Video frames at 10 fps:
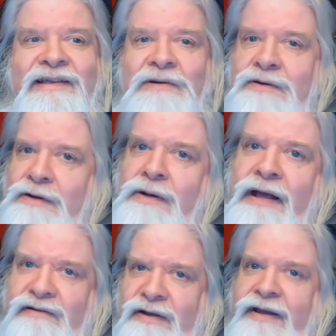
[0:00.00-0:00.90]
You know, you don't
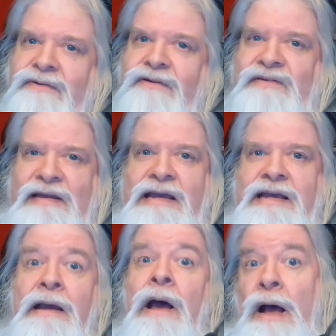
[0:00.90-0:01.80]
actually have to
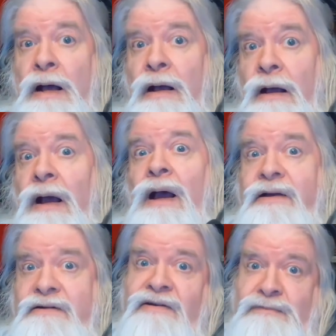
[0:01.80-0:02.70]
say,
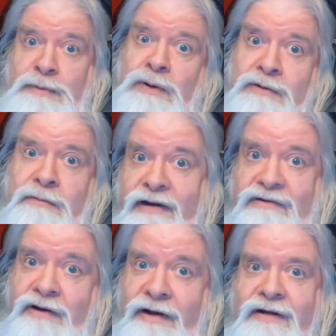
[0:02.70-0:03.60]
I just burned a
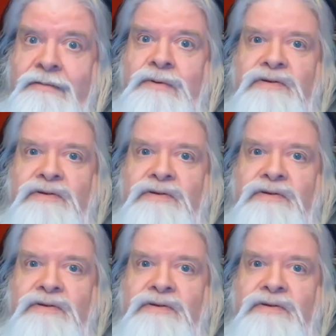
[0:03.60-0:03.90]
magic item.